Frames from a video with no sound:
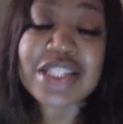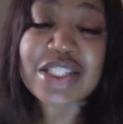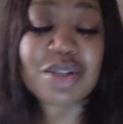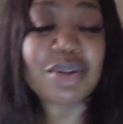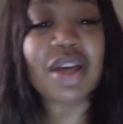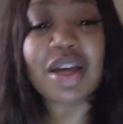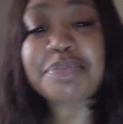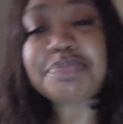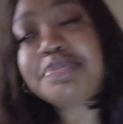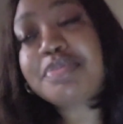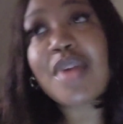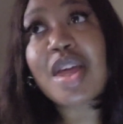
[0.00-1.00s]
So yeah,
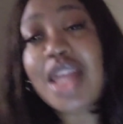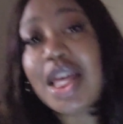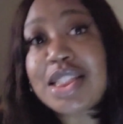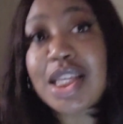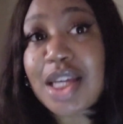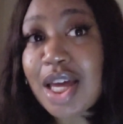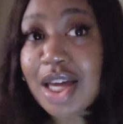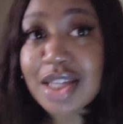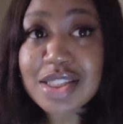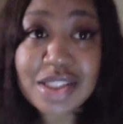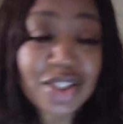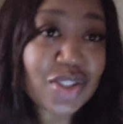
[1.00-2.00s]
that's it,
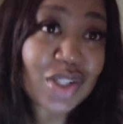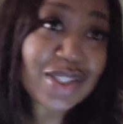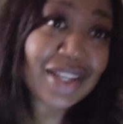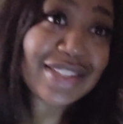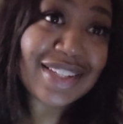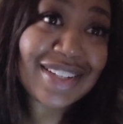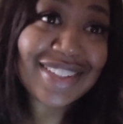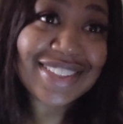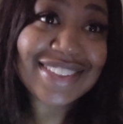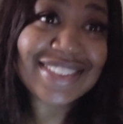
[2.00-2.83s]
guys. Talk to you guys later.